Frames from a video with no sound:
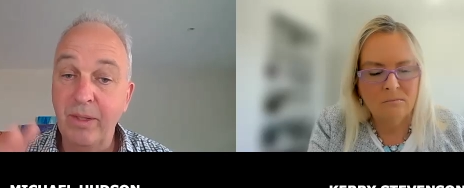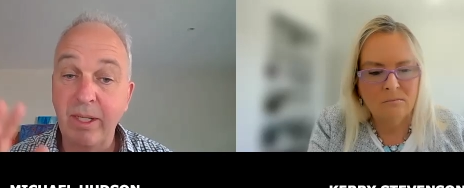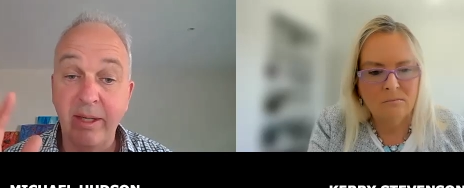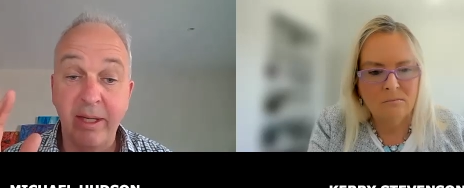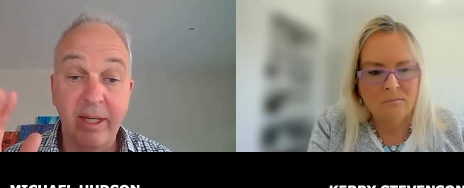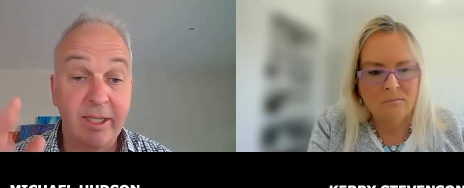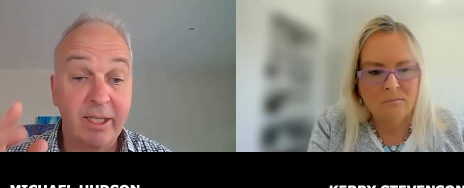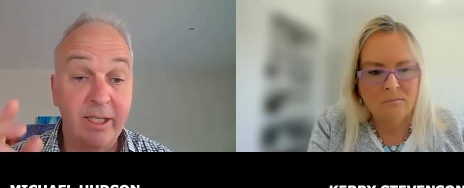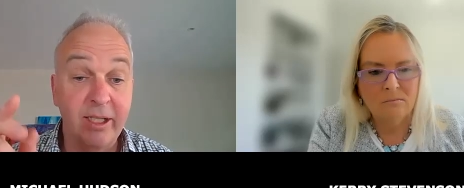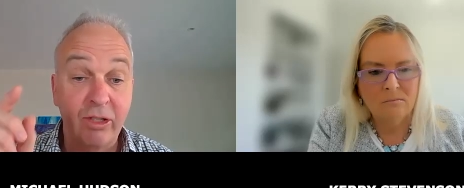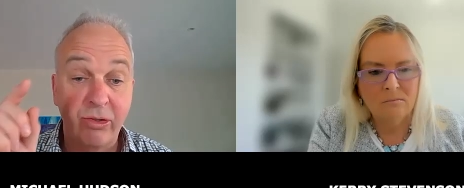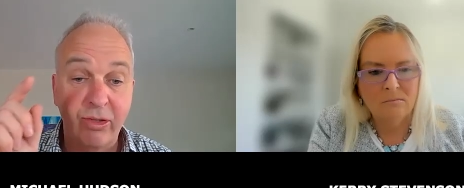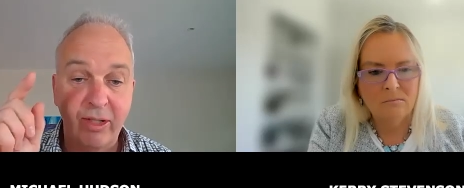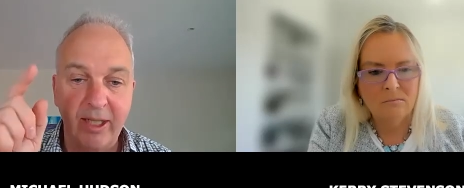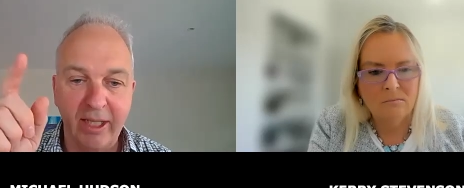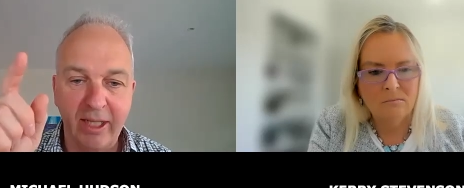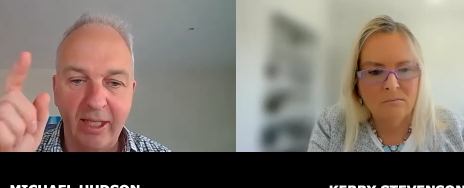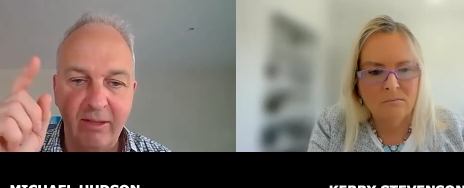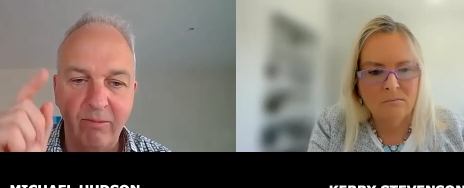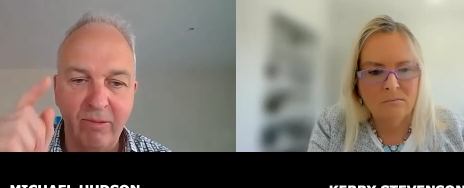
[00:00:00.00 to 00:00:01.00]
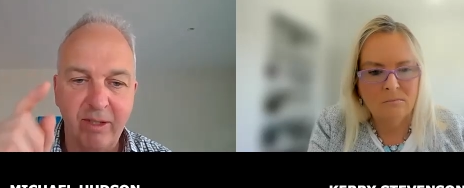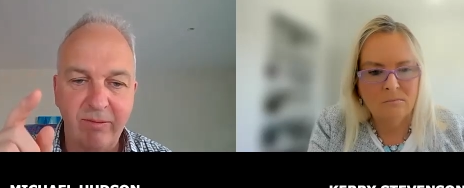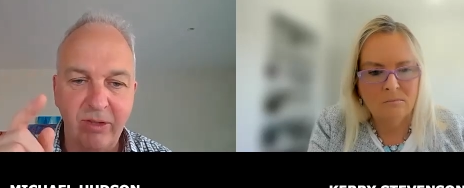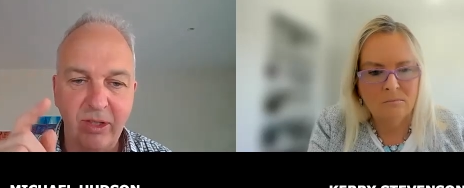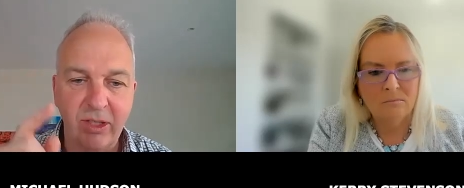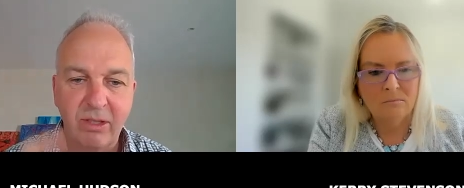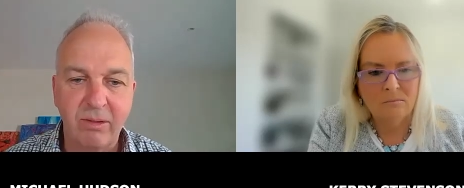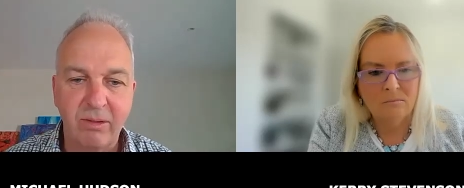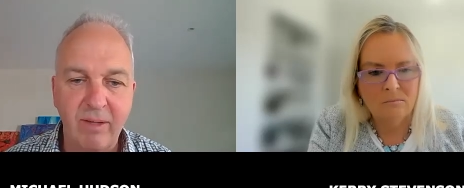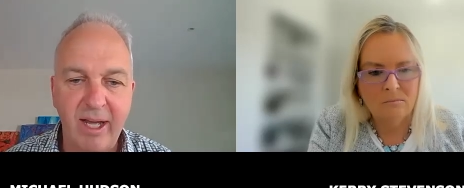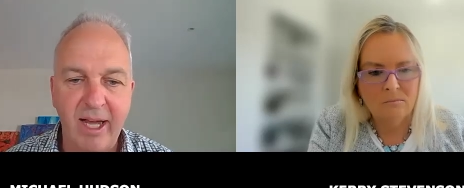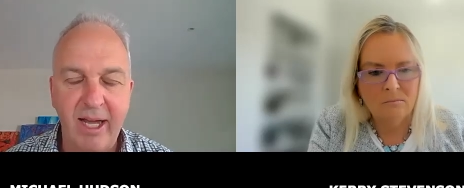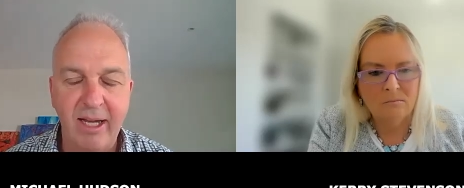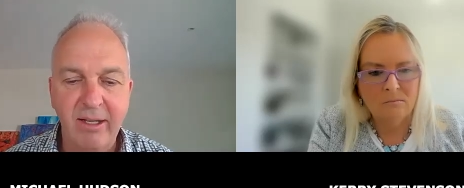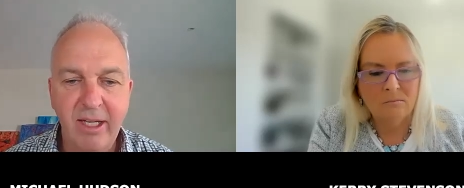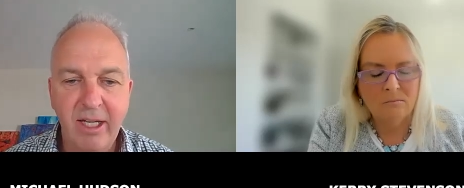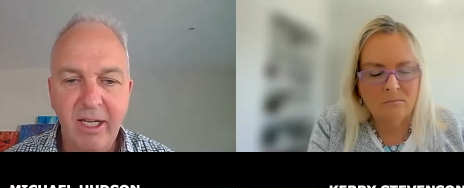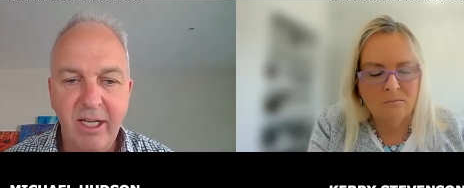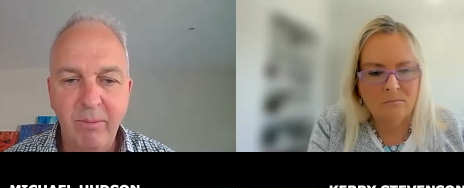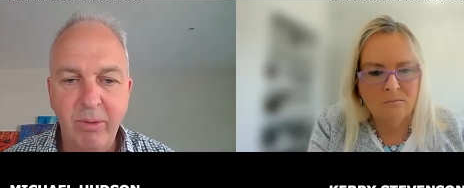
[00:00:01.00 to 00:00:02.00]
Speaker 1: and literally that we've just
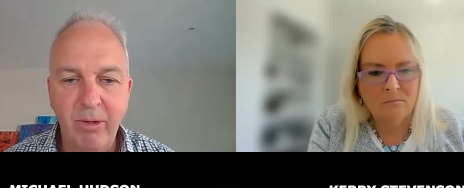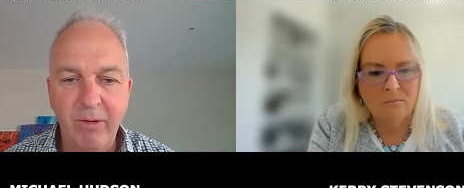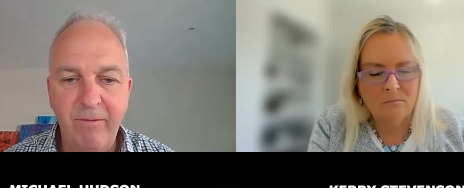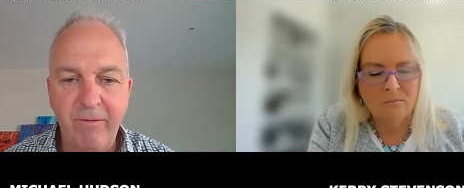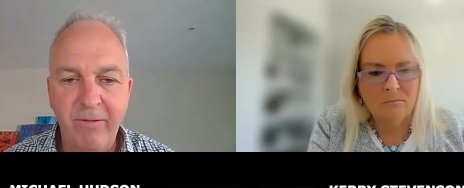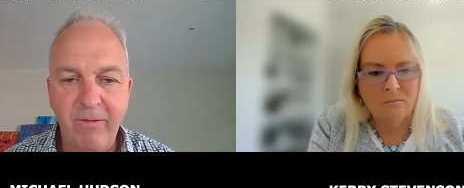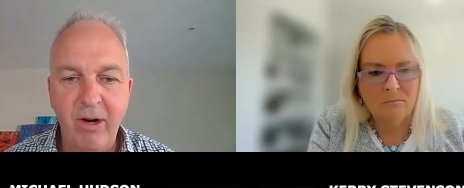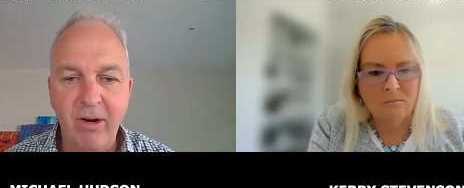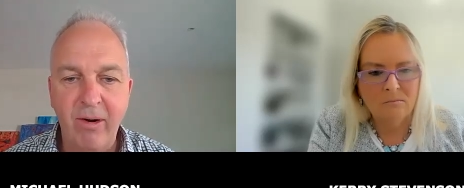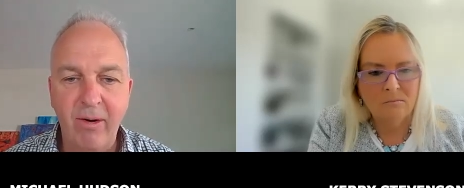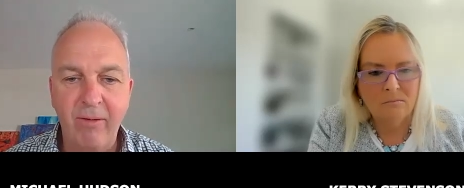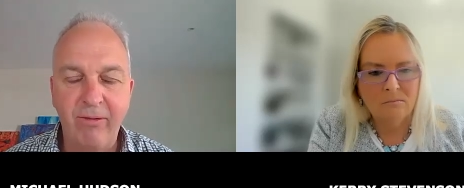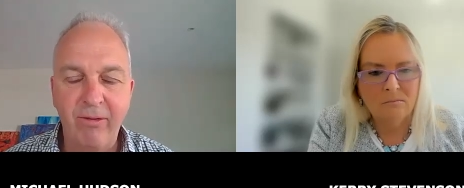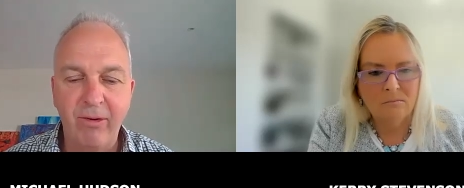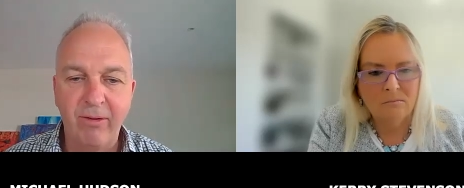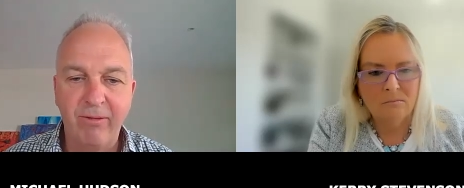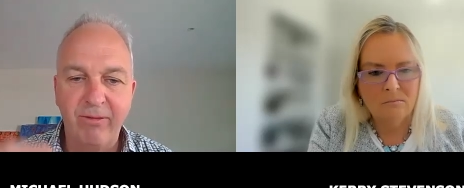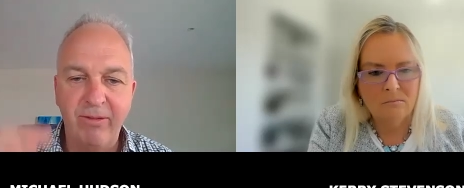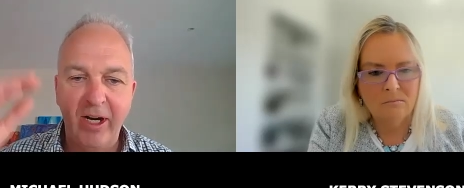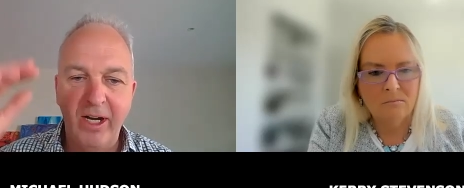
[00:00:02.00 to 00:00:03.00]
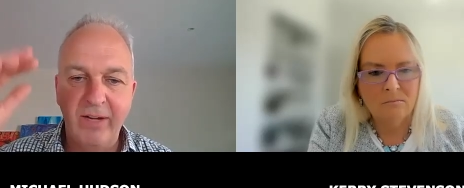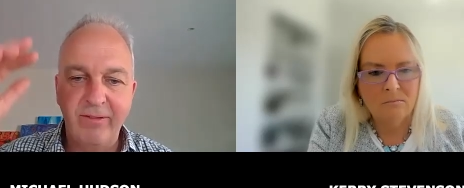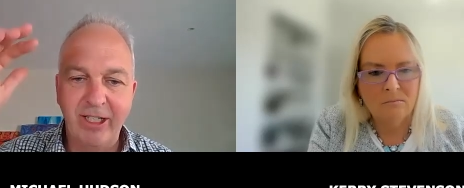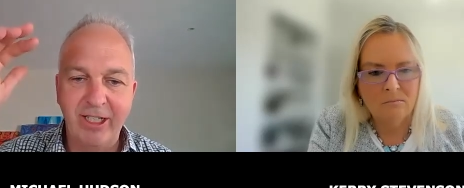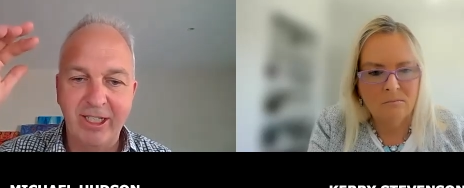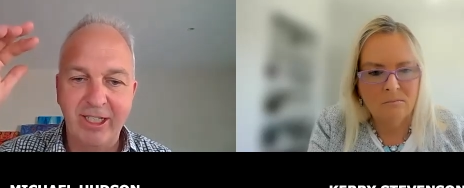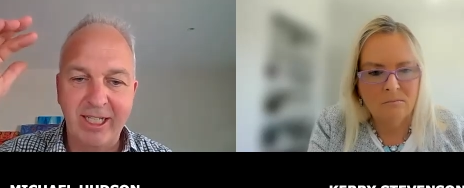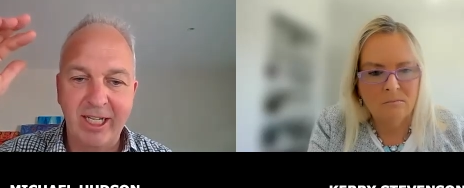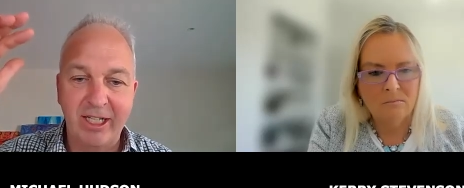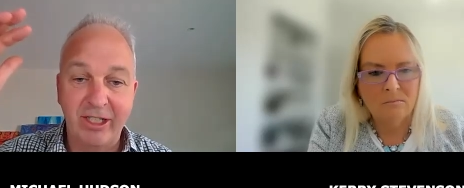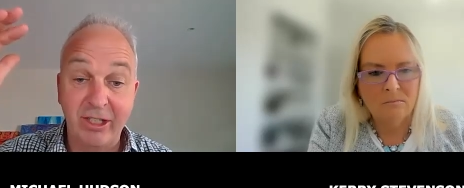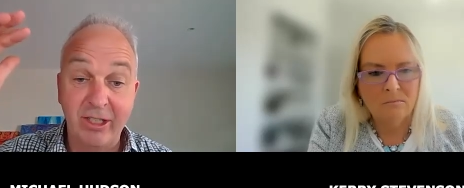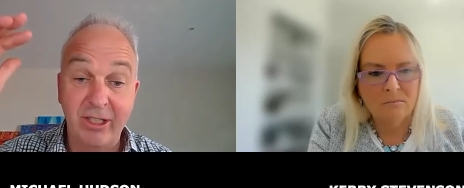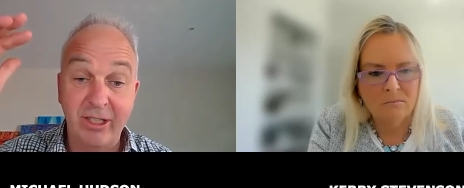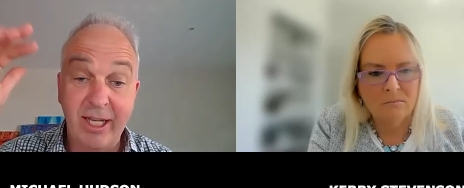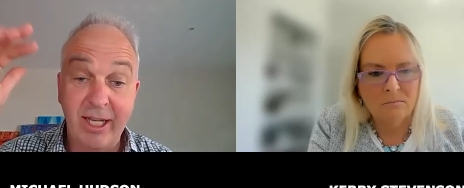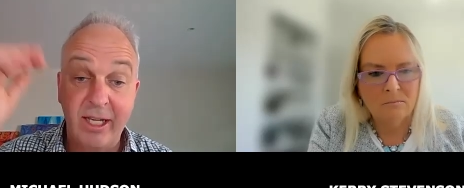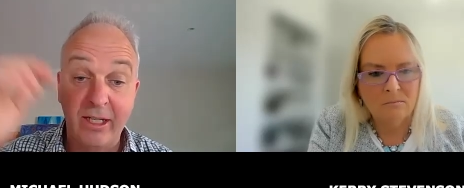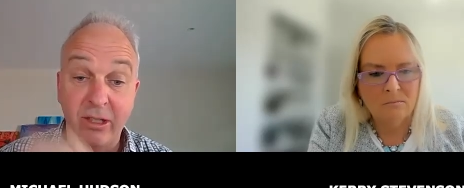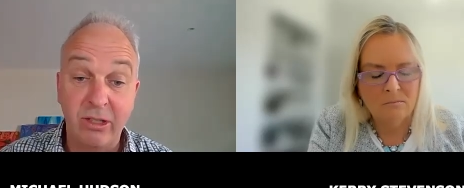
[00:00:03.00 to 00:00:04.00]
uh, put four, four or five
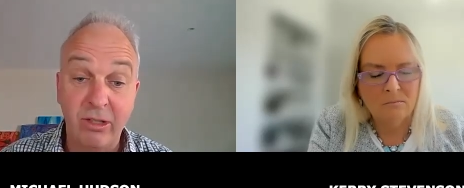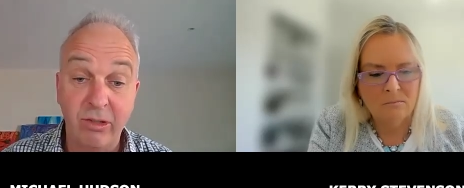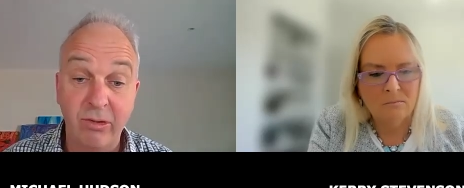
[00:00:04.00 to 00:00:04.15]
intersections down to